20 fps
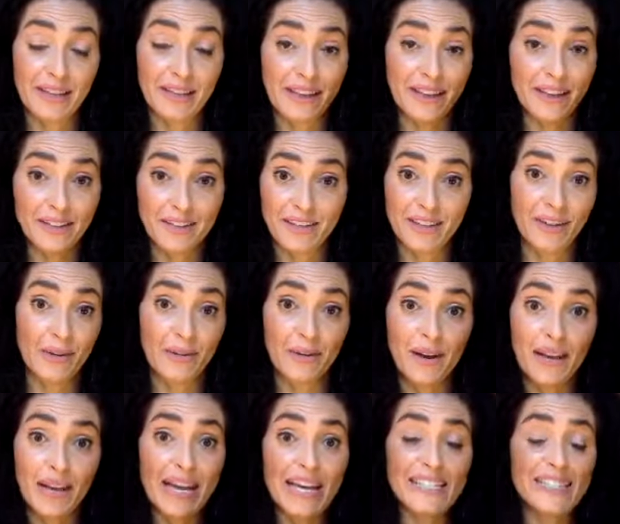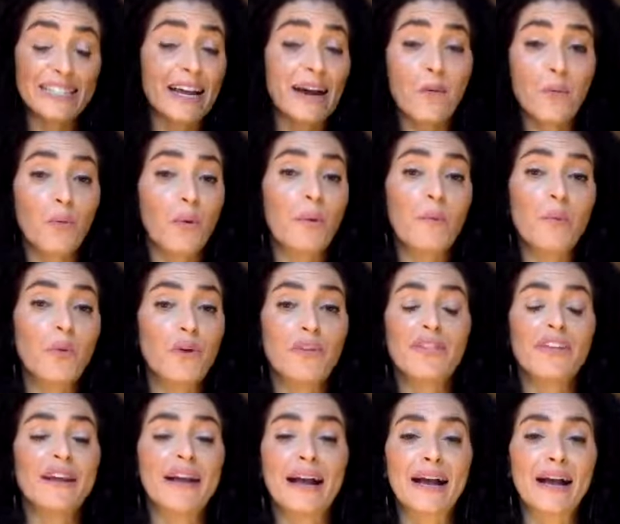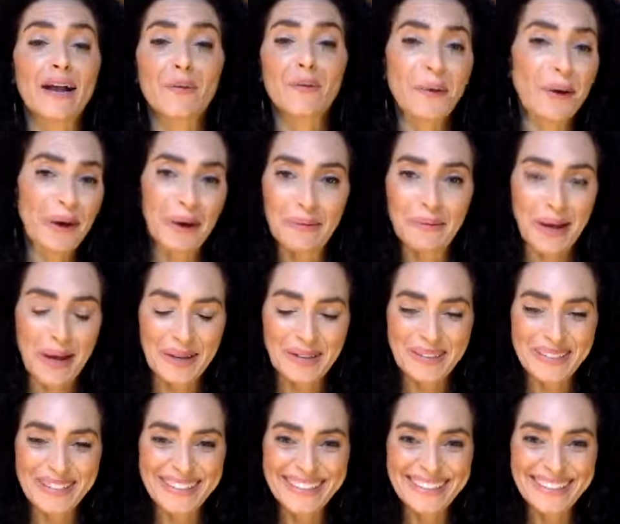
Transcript: Like, you know, it's not one more thing I got to worry about.